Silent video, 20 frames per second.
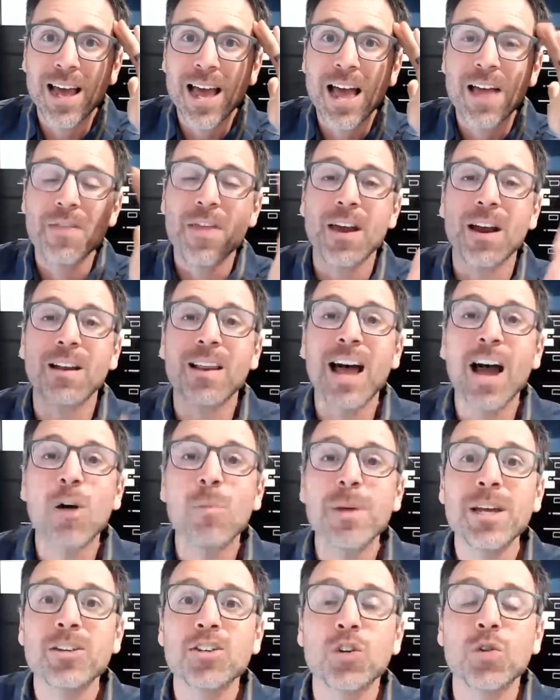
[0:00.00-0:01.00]
that allow me
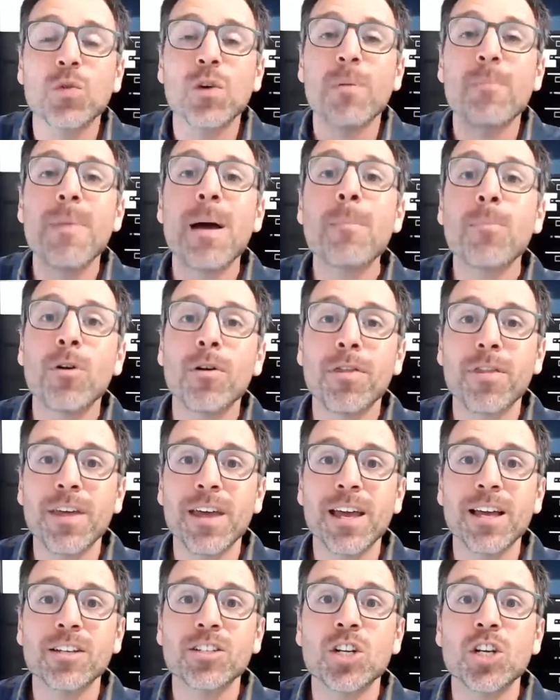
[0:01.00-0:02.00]
to remember
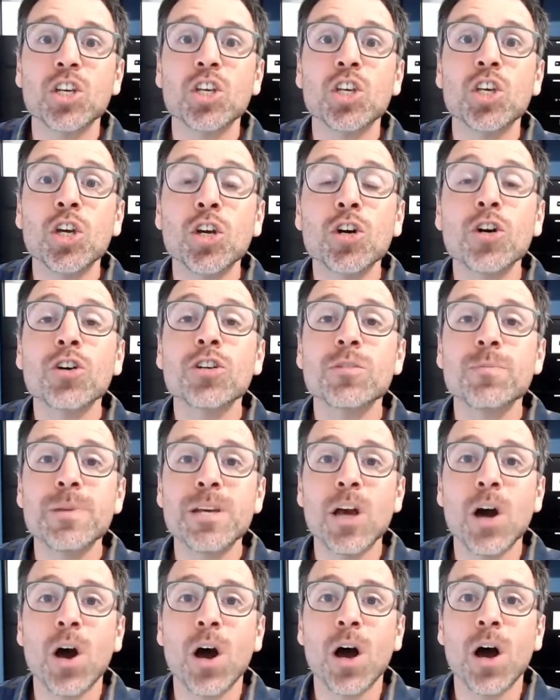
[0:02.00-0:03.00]
things years
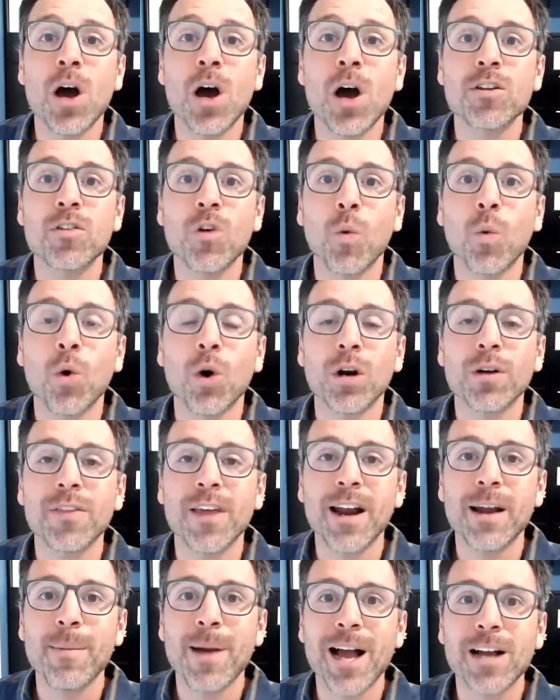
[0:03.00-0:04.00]
beyond the work that
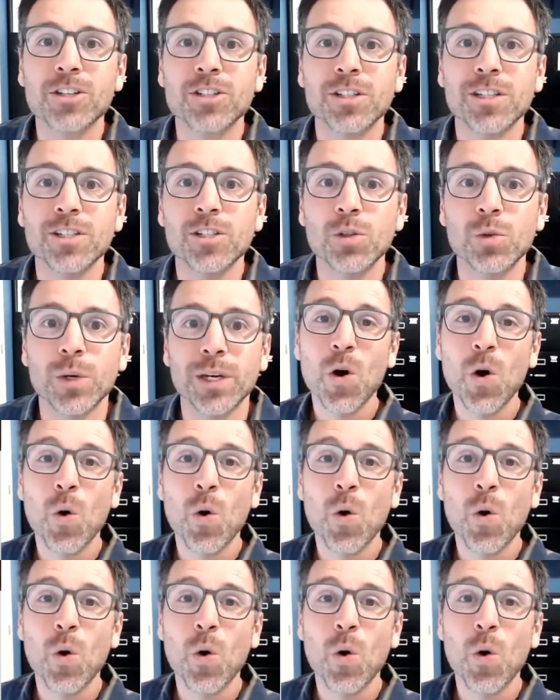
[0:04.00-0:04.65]
I'm actually doing.